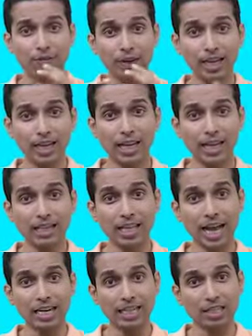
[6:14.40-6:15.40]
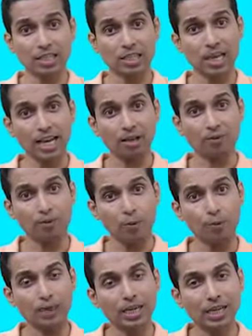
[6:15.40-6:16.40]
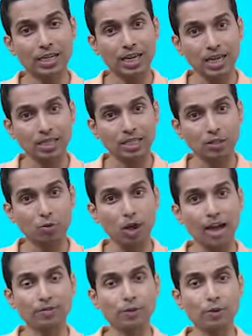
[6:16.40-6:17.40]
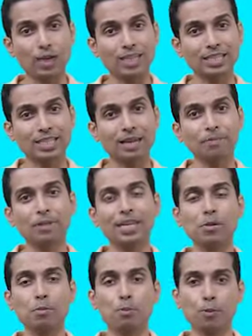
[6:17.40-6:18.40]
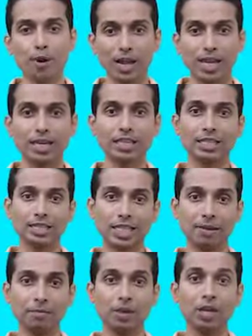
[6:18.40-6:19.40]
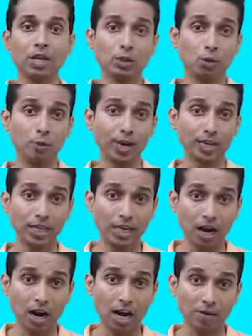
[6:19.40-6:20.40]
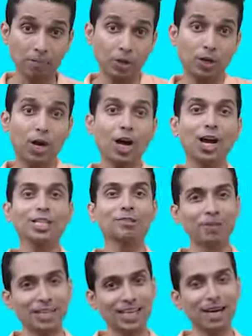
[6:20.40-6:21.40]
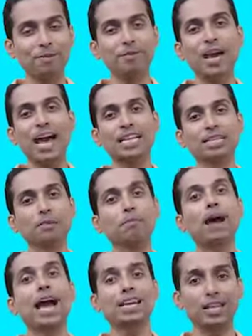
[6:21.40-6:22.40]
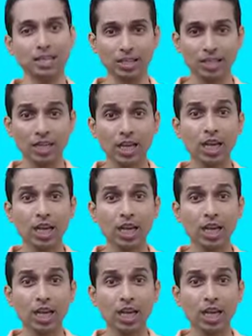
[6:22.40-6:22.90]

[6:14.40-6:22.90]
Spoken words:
feeling that it's a sign of weakness. You have to accept and embrace them the way they are, because we come as a package.